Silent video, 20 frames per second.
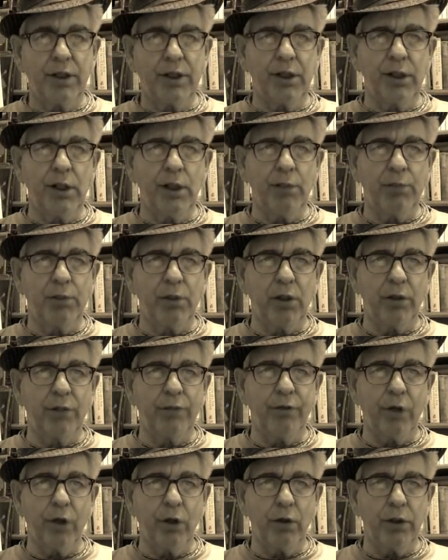a steep
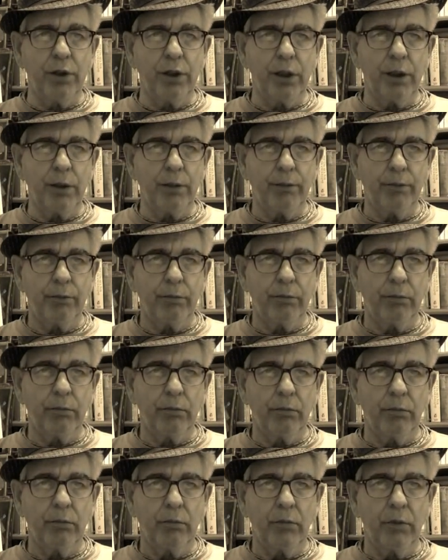cliff only,
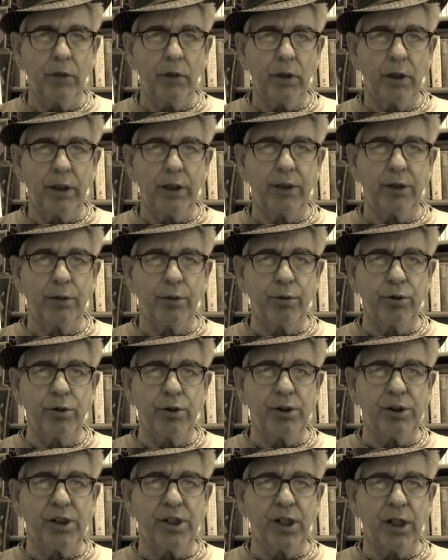like the
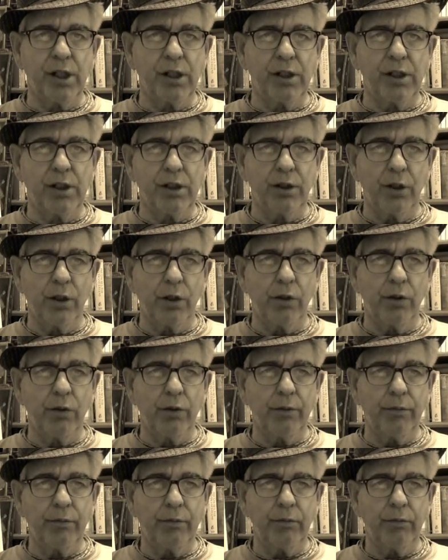rudest headstone.
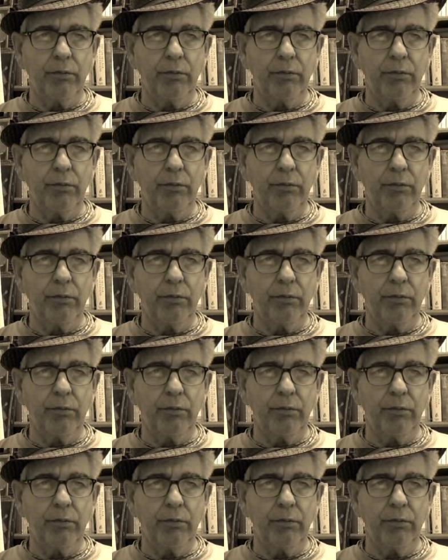